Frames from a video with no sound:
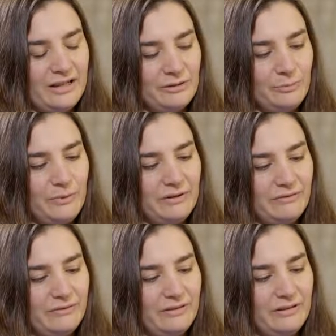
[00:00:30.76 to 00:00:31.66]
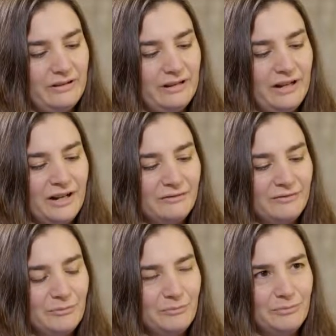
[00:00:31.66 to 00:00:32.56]
guess we've learned
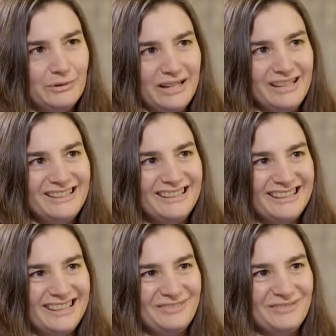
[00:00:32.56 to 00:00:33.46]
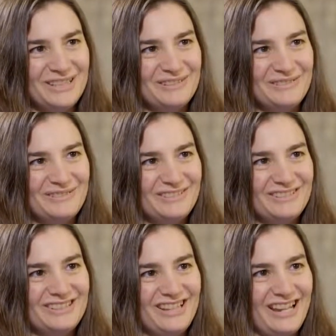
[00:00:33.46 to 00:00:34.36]
from print and we've
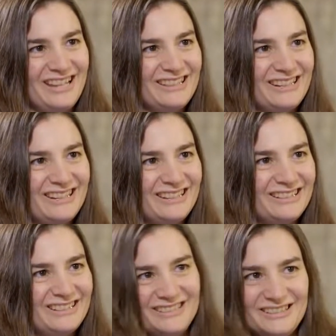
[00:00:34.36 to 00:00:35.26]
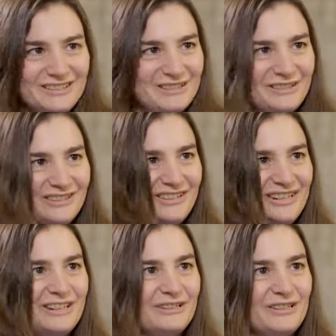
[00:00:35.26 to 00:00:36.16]
taken their
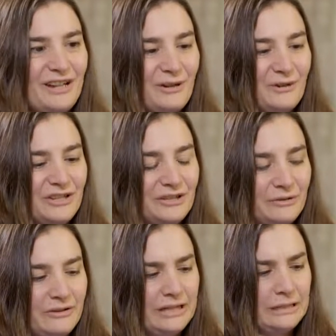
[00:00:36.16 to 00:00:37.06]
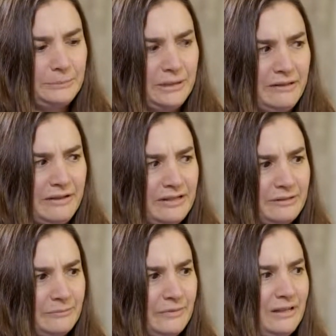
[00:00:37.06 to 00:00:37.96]
technologies or their paradigms,
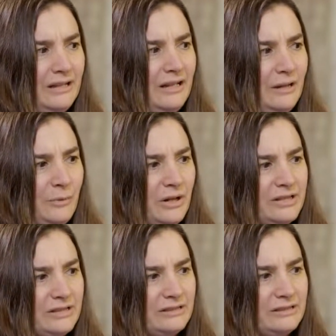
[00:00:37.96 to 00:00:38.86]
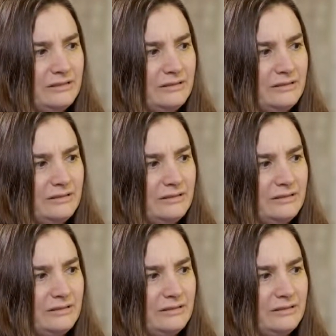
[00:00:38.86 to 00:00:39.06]
and we're just